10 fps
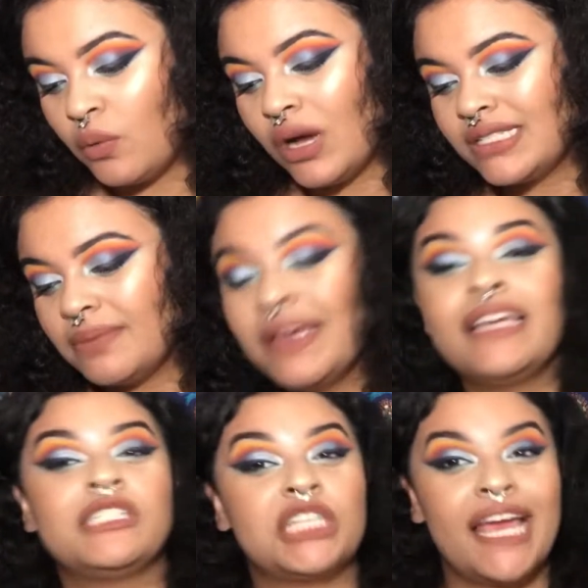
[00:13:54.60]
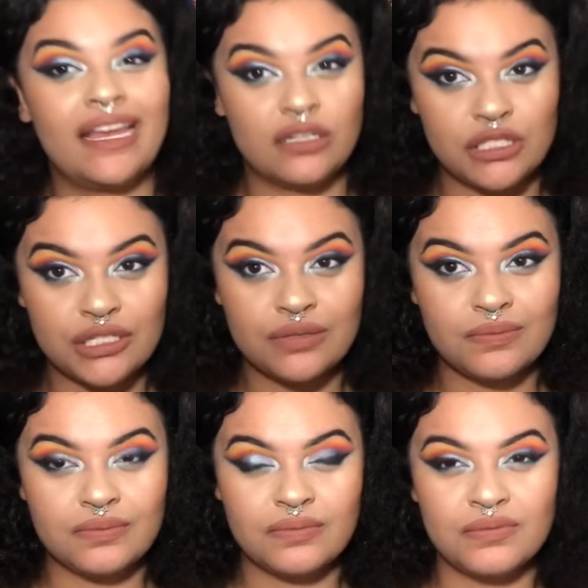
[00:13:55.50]
want to make a change,
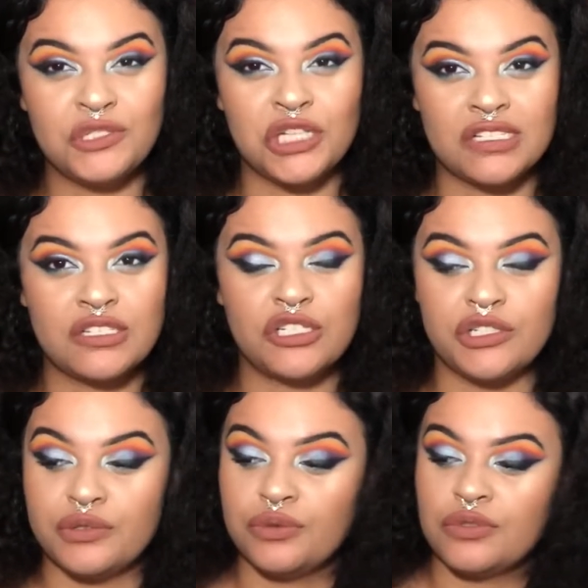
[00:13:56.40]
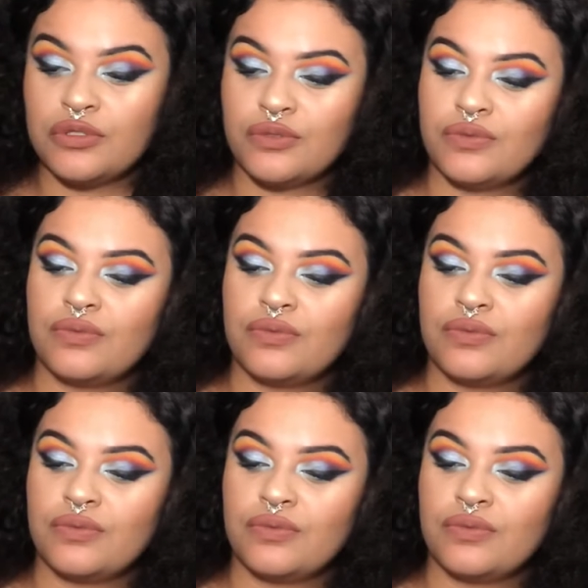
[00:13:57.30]
just choose.